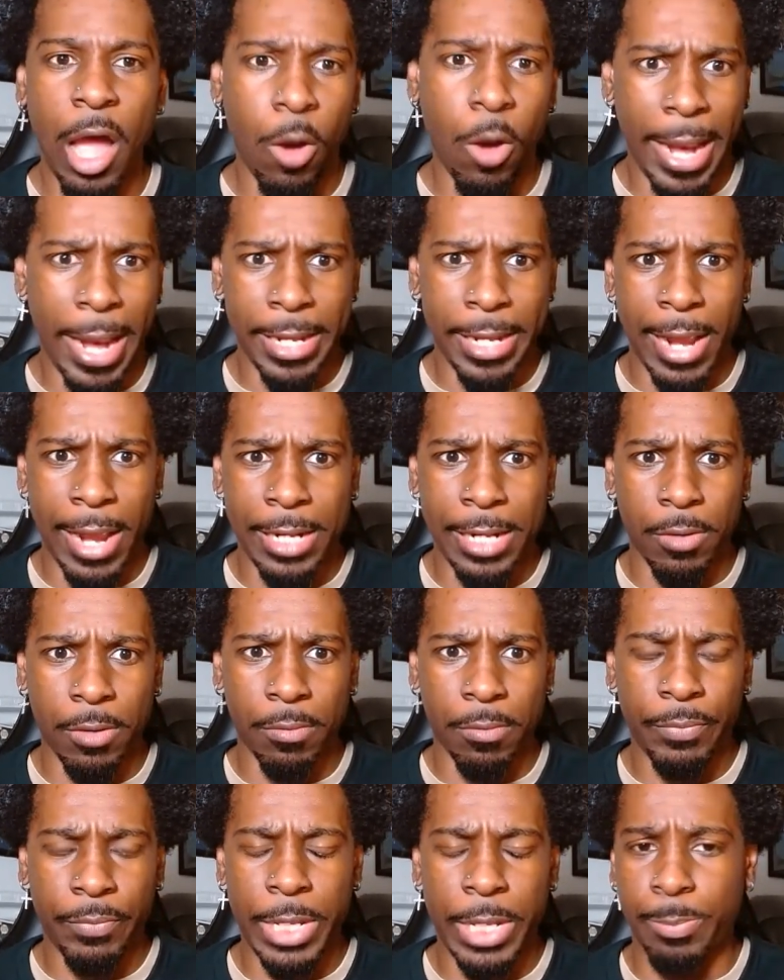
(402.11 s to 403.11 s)
Oh, wait, no, I
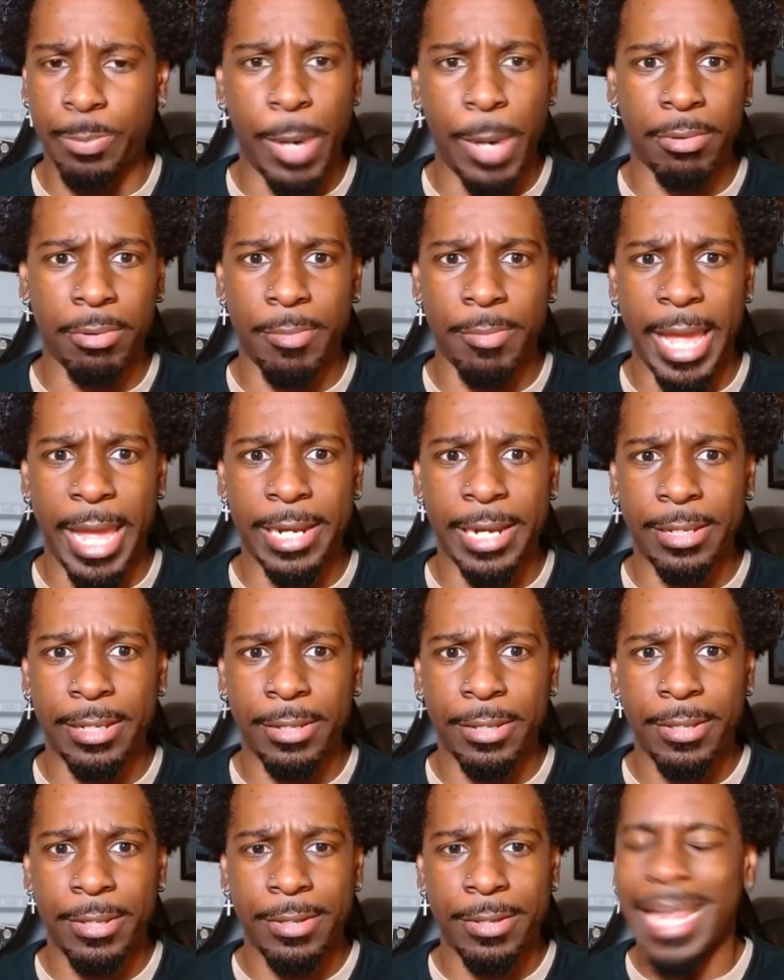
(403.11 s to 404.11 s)
don't. He's problematic.